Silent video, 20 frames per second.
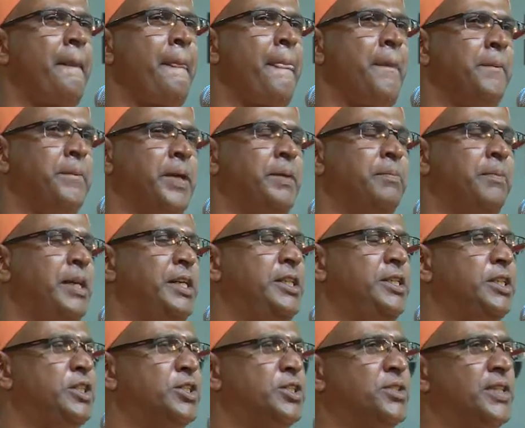My mind
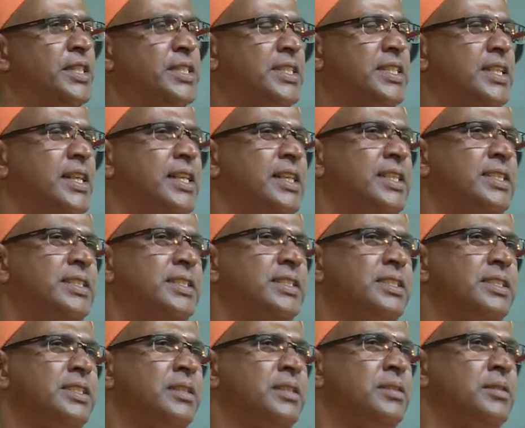is restless.
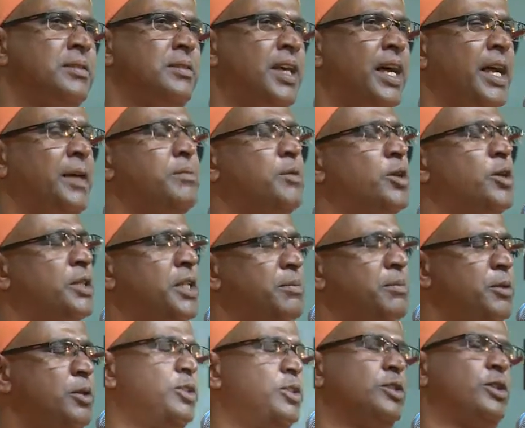I am not
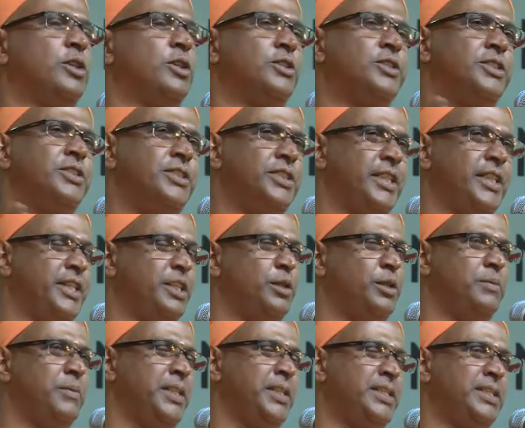able to concentrate
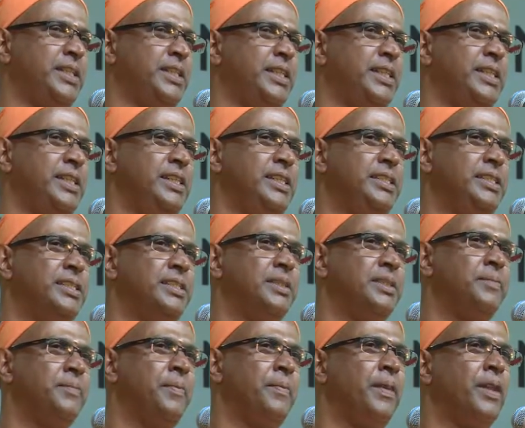on my studies.
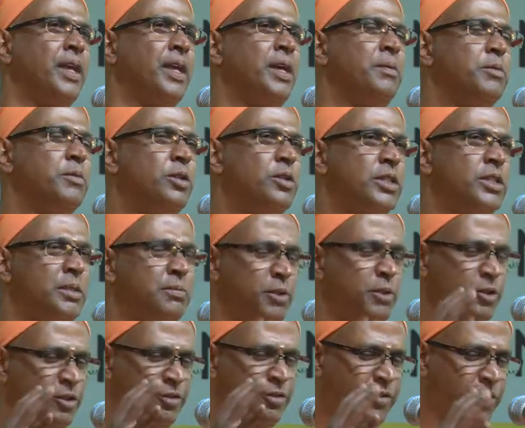I am not able
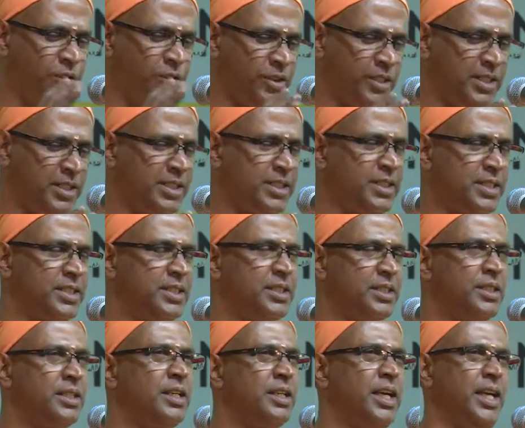to focus.
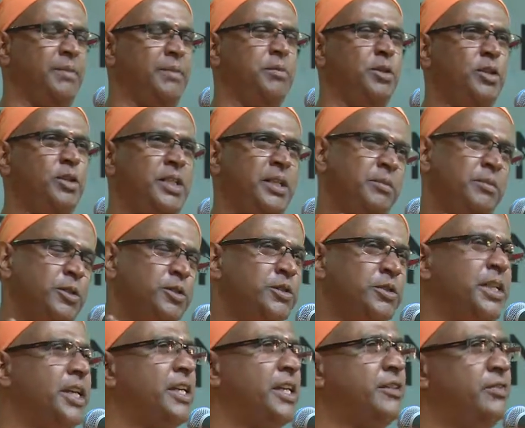I am not able to
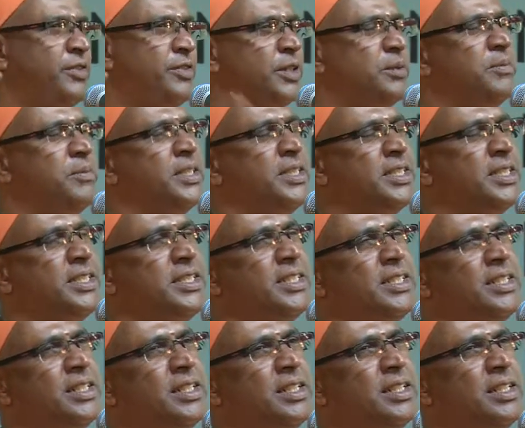take a firm
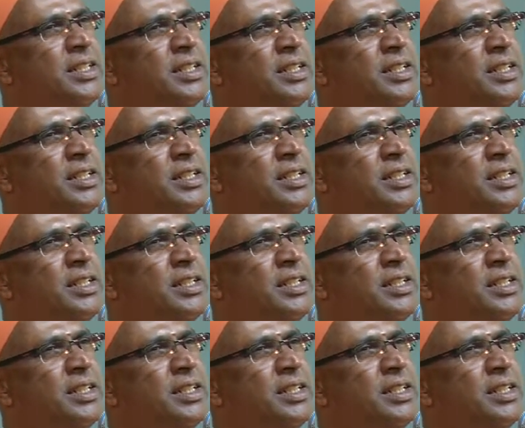decision.